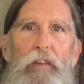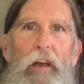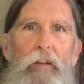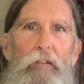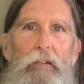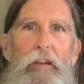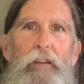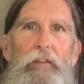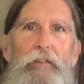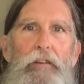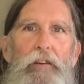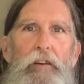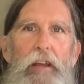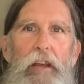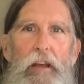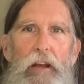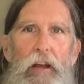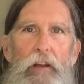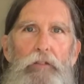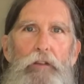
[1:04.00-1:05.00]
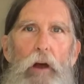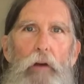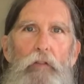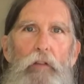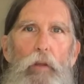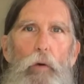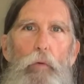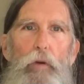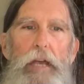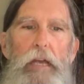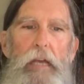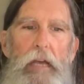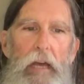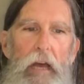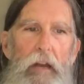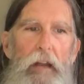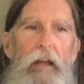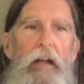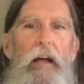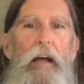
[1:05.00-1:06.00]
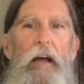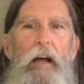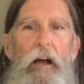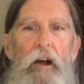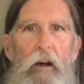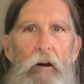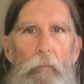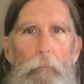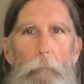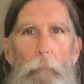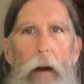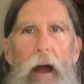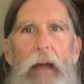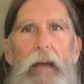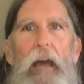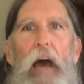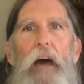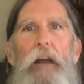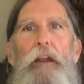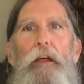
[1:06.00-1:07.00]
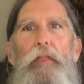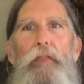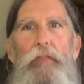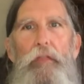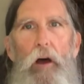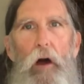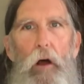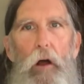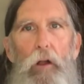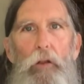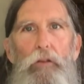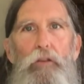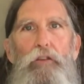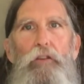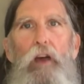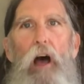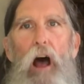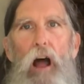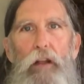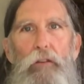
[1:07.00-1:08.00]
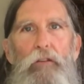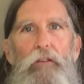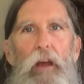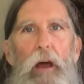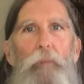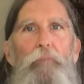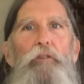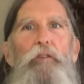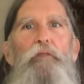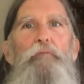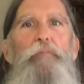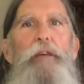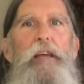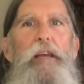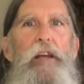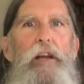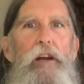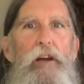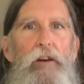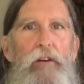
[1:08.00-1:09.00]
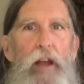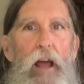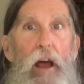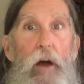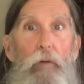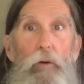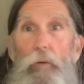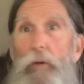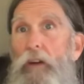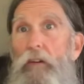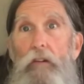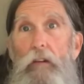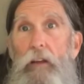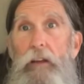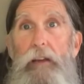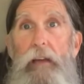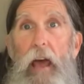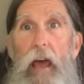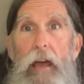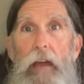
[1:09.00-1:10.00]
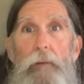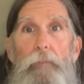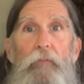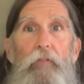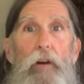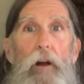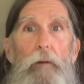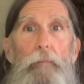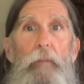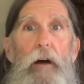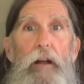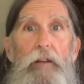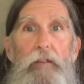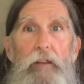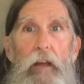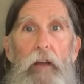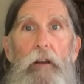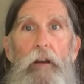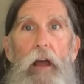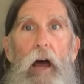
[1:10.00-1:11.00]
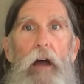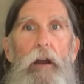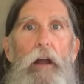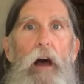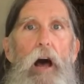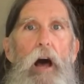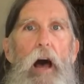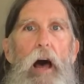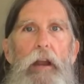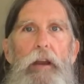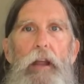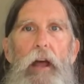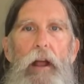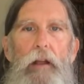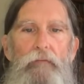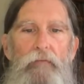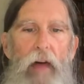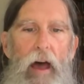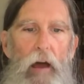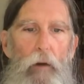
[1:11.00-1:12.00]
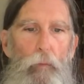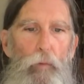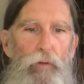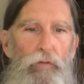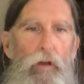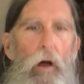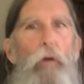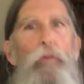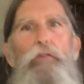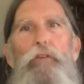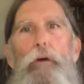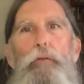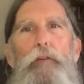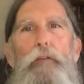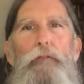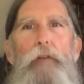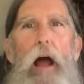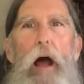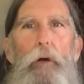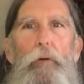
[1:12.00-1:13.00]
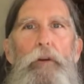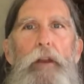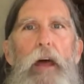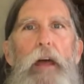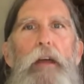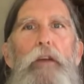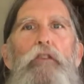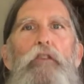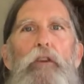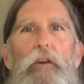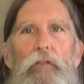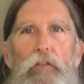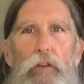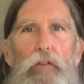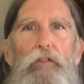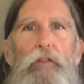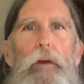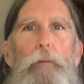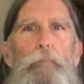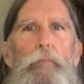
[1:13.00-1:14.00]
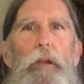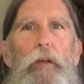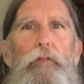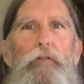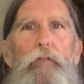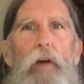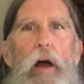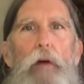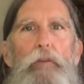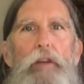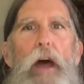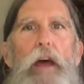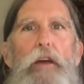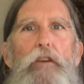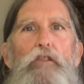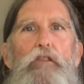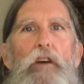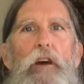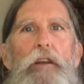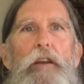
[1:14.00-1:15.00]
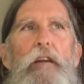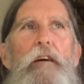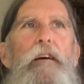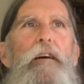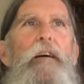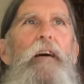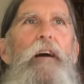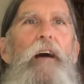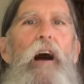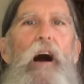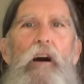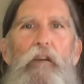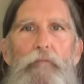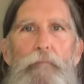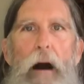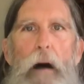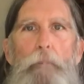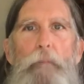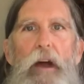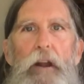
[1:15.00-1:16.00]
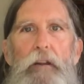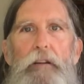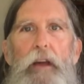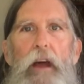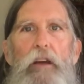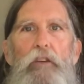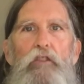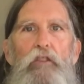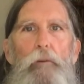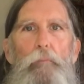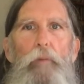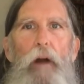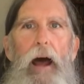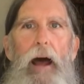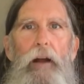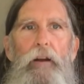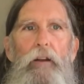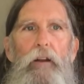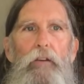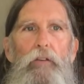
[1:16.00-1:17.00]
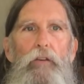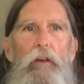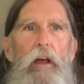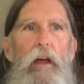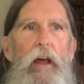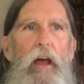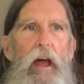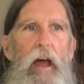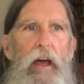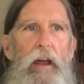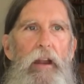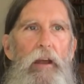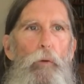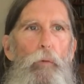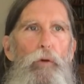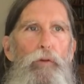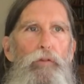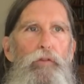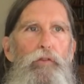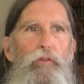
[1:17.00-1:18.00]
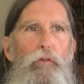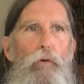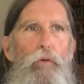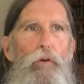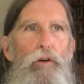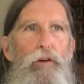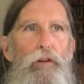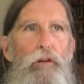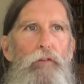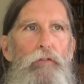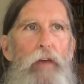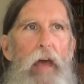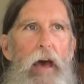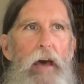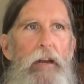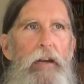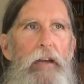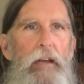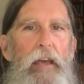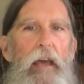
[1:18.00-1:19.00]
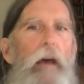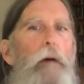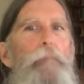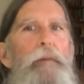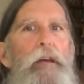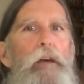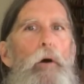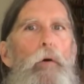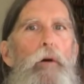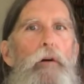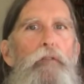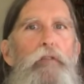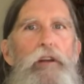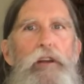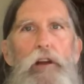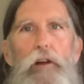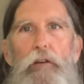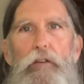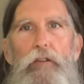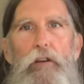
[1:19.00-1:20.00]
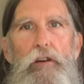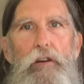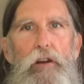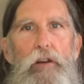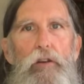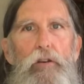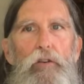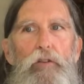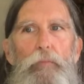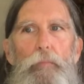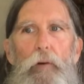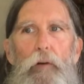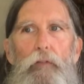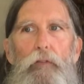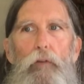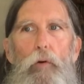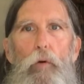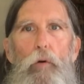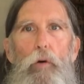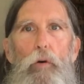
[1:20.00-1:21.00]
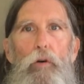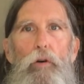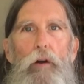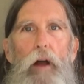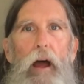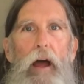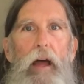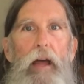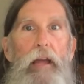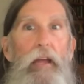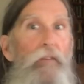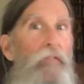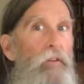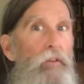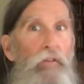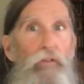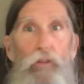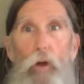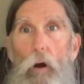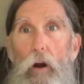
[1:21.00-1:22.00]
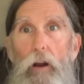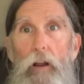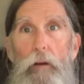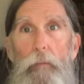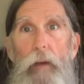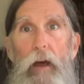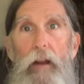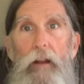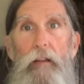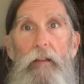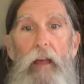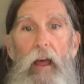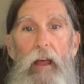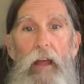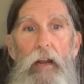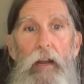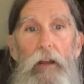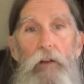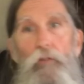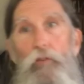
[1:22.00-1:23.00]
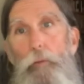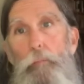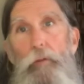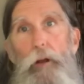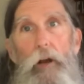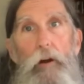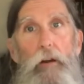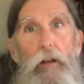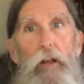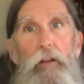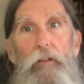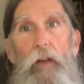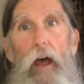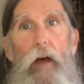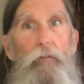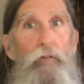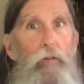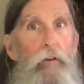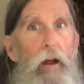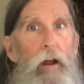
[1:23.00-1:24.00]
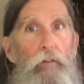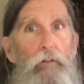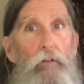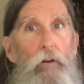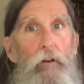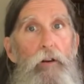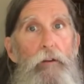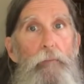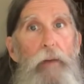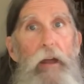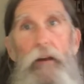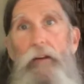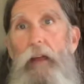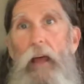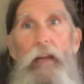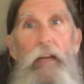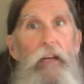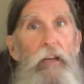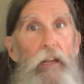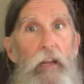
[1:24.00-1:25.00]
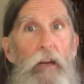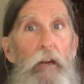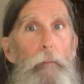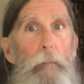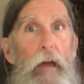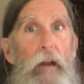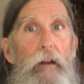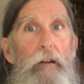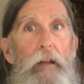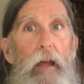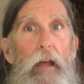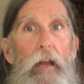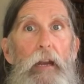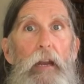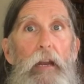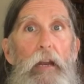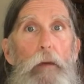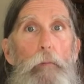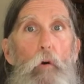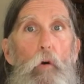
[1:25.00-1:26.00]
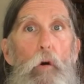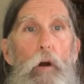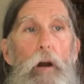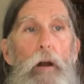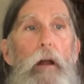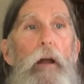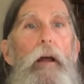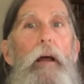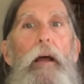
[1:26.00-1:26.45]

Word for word: I listened to his over the weekend. My kind of thoughts, concepts of Be Here Now originally came from uh, Thich Nhat Hanh, and that was also the foundation, the simplest foundation of my meditation practice. And it was sort of kind of kept me going for years and years before I even started meditating, for periods after I started meditating, didn't meditate anymore.